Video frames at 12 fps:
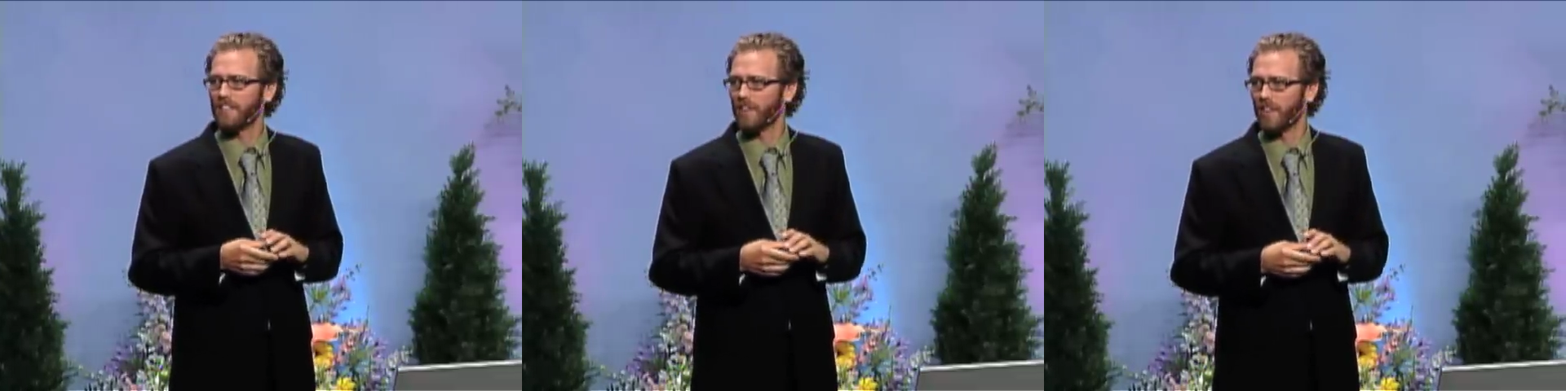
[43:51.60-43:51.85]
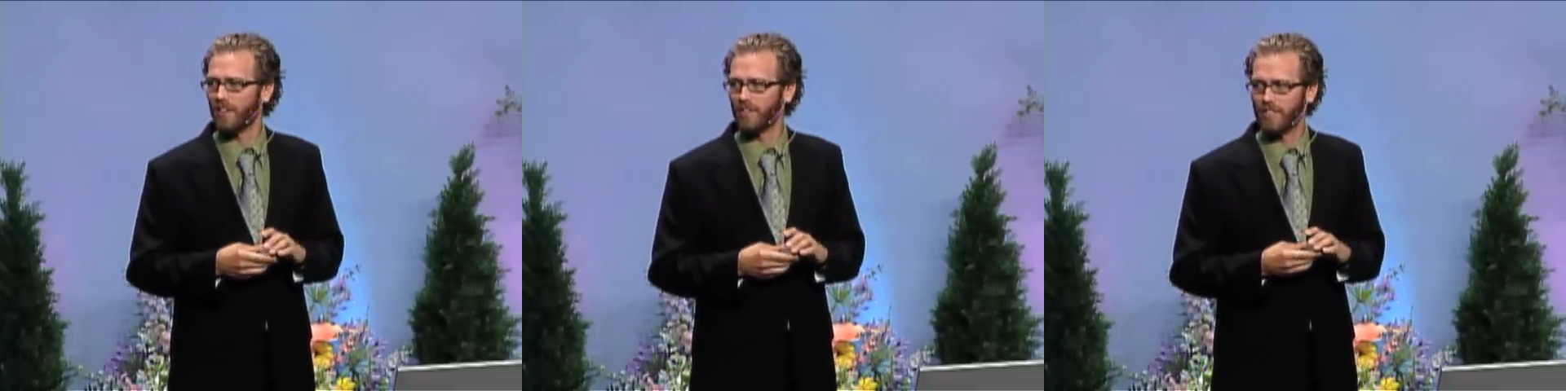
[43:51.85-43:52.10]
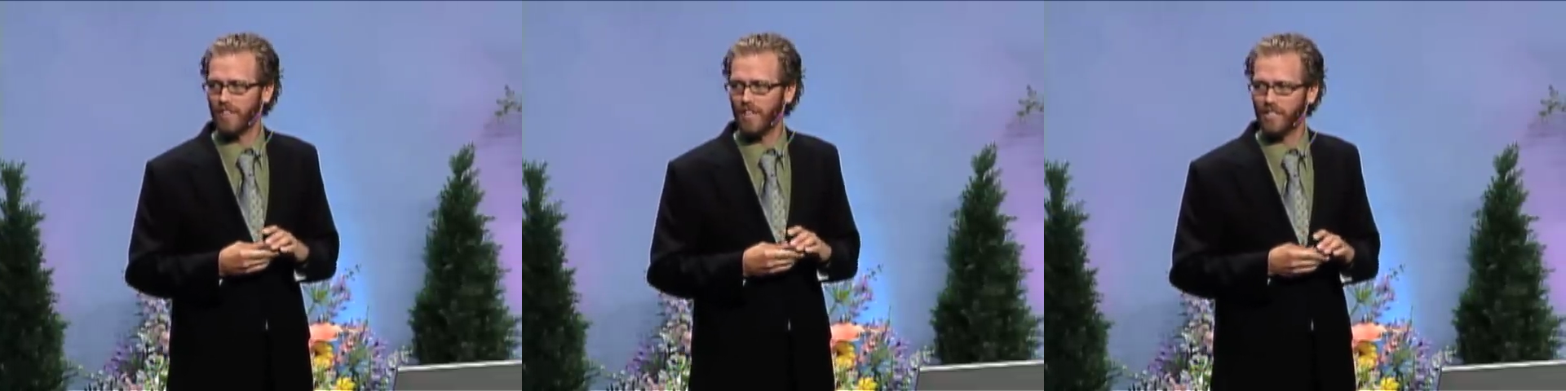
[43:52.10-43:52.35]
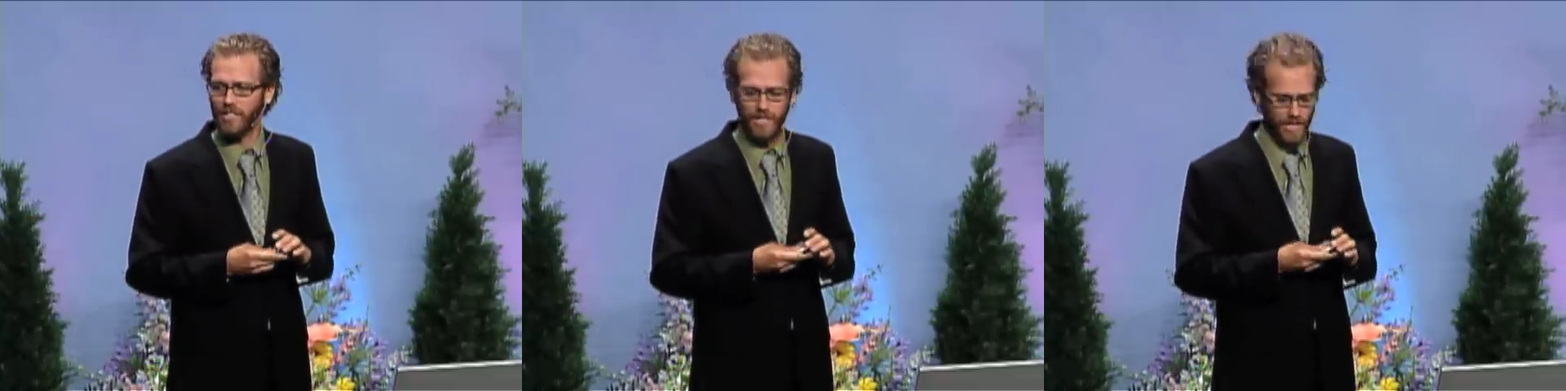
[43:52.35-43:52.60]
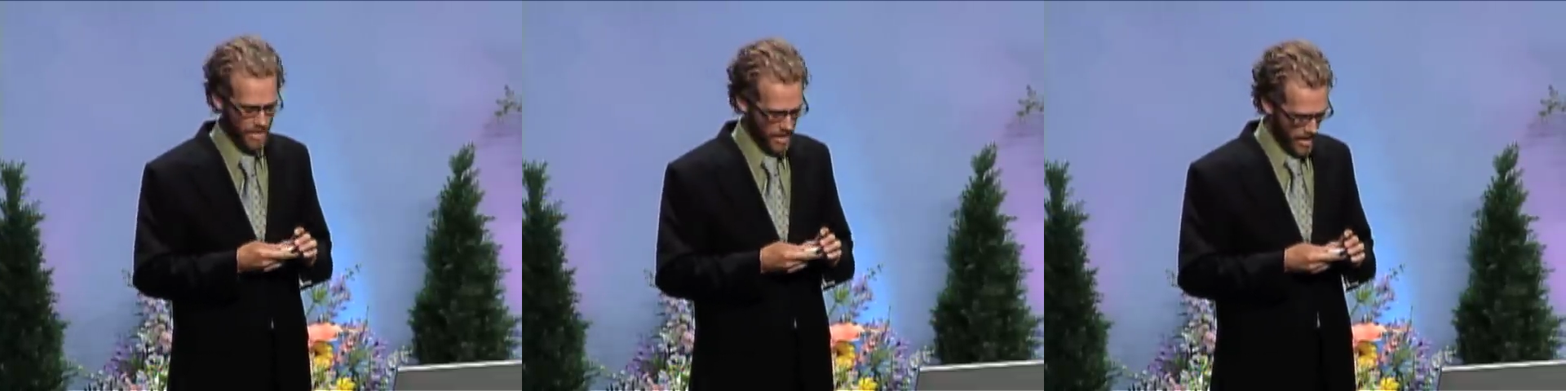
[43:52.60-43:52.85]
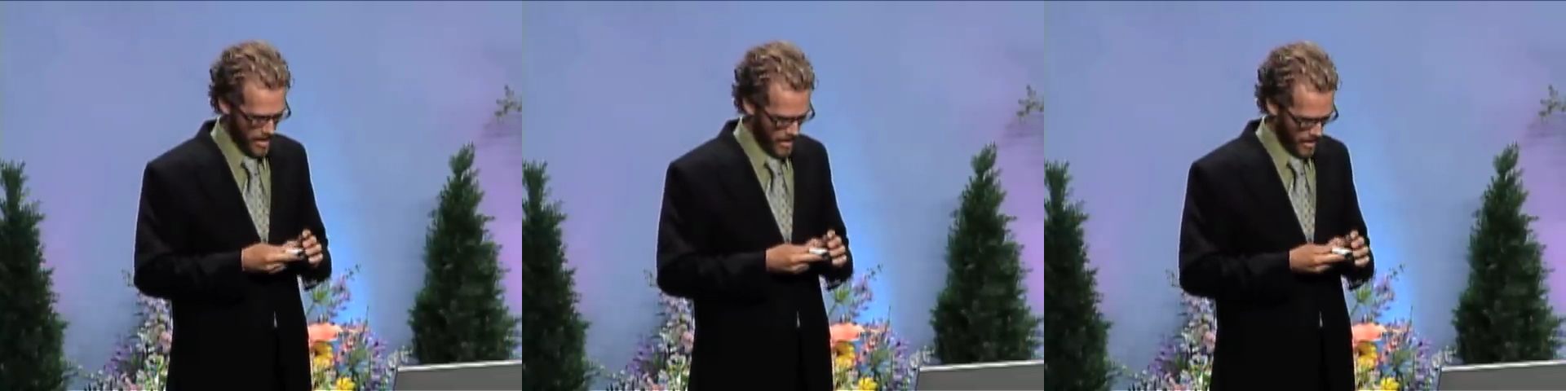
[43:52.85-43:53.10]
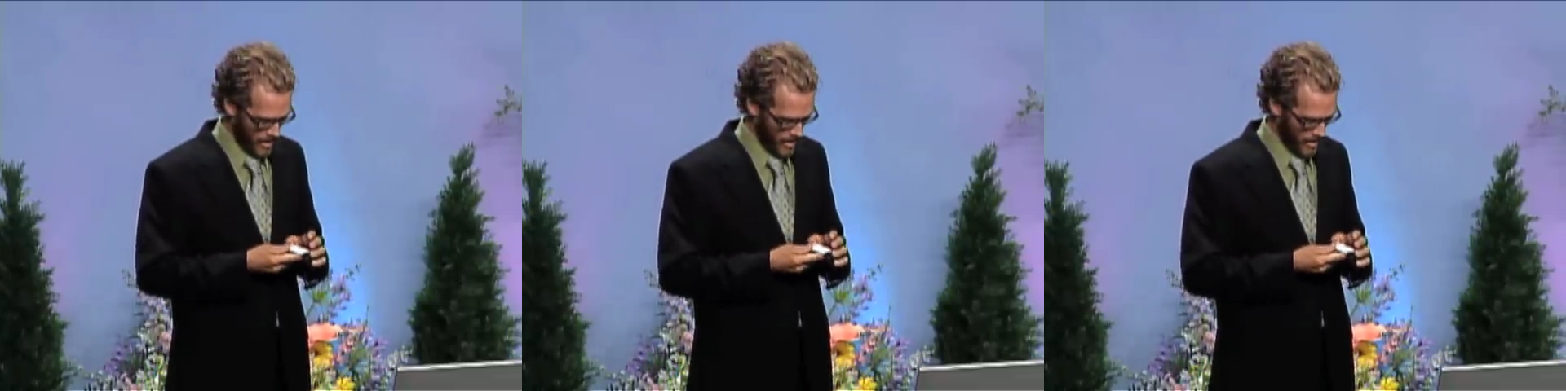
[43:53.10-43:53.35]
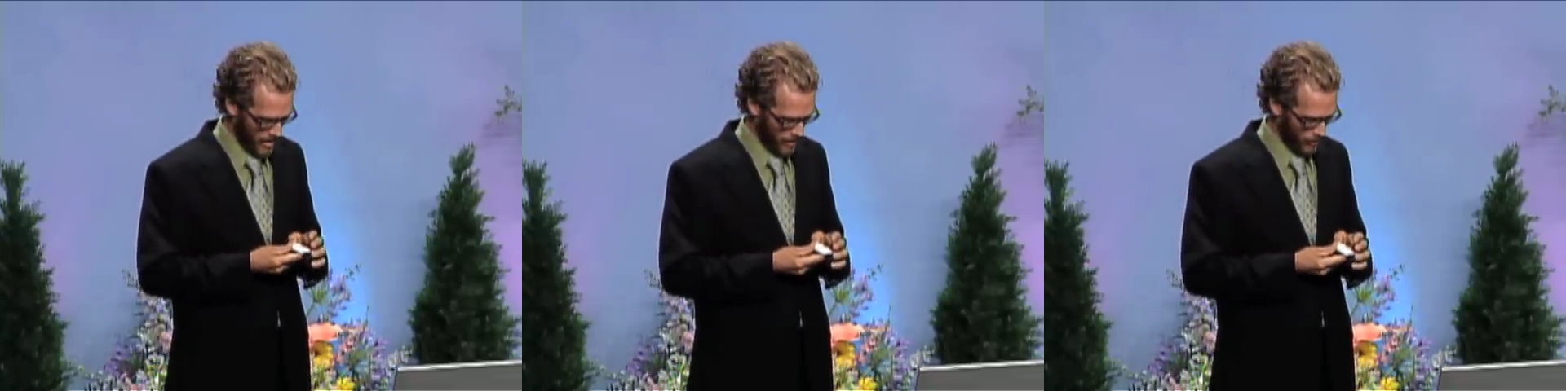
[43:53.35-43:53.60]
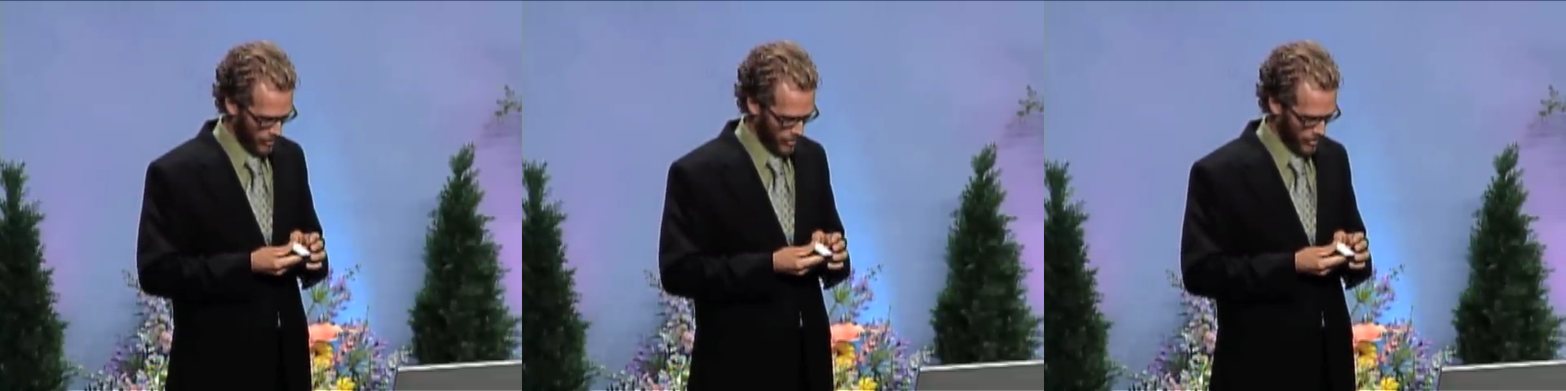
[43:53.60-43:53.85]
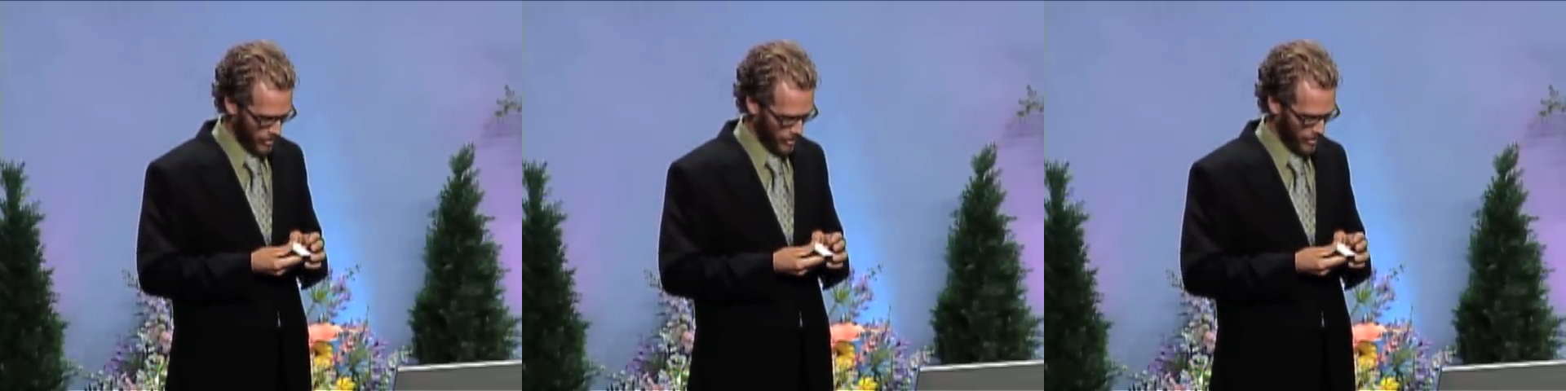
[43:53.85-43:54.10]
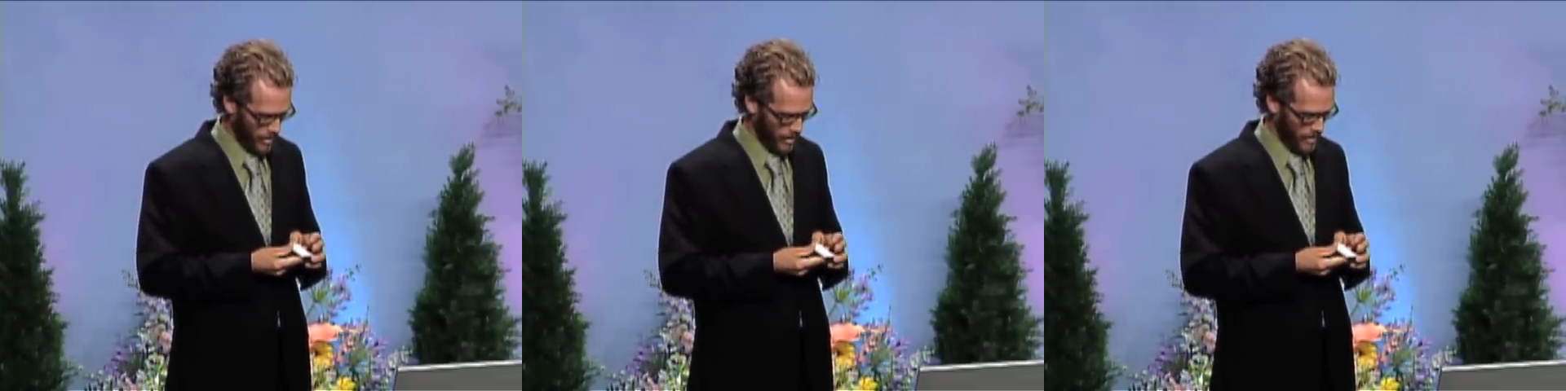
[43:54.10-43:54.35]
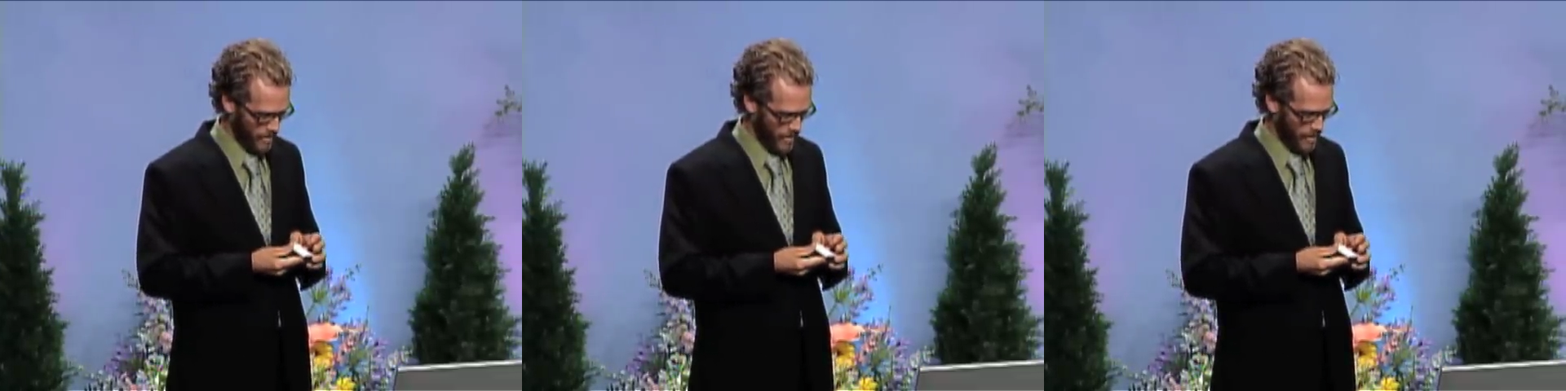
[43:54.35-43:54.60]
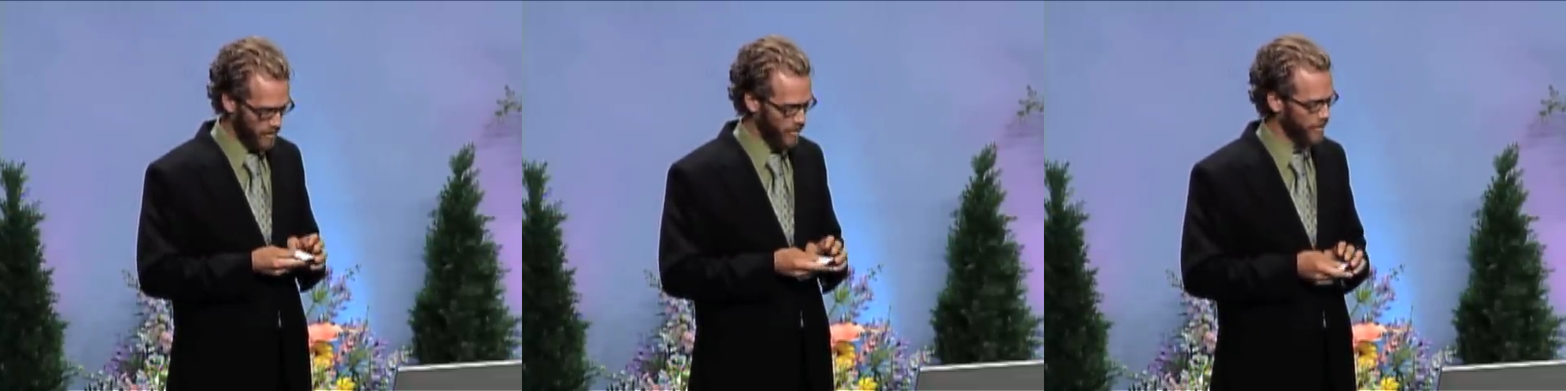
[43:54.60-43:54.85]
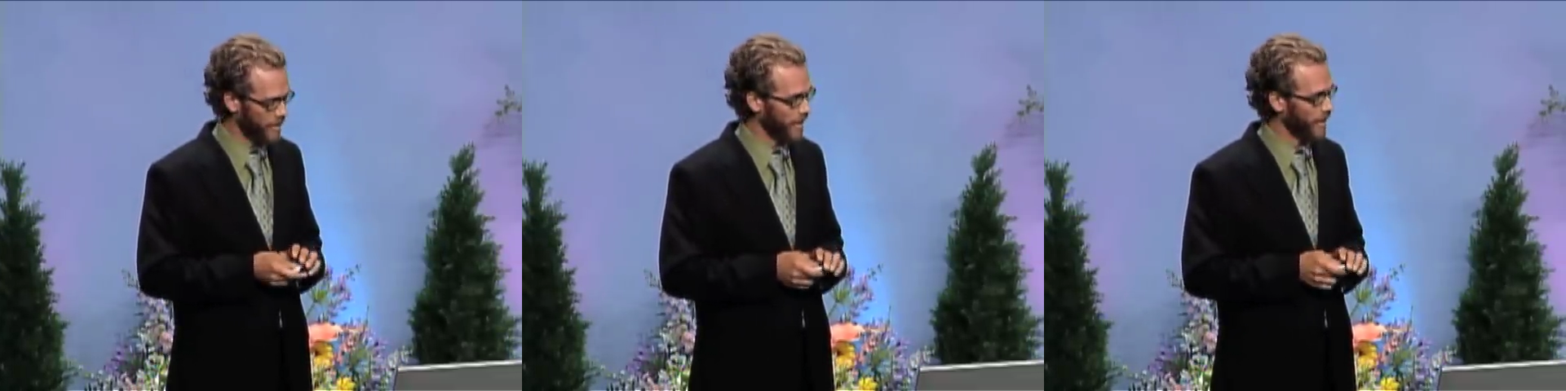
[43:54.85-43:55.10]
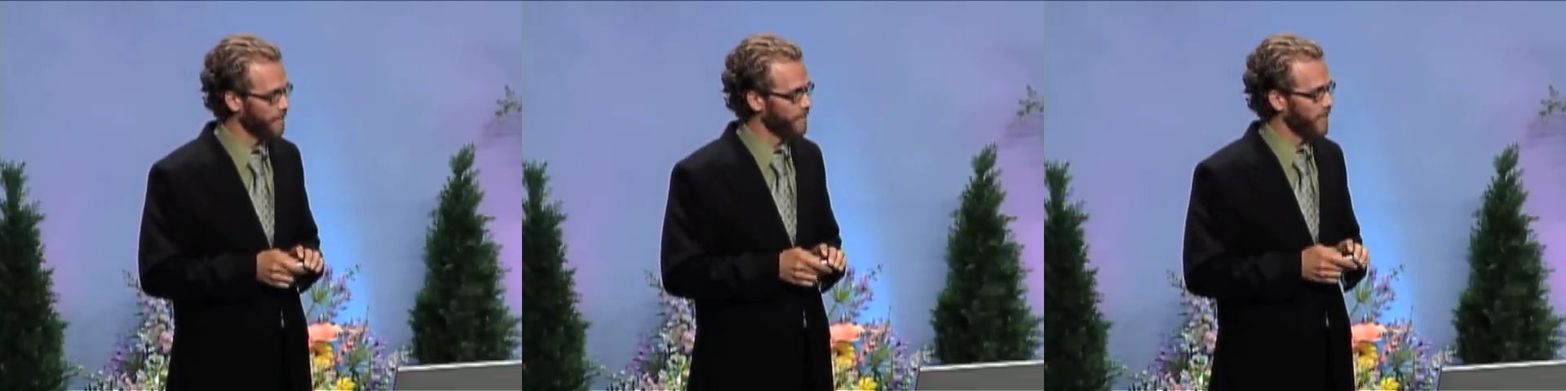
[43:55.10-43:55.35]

gets a little touchy when you start talking about music.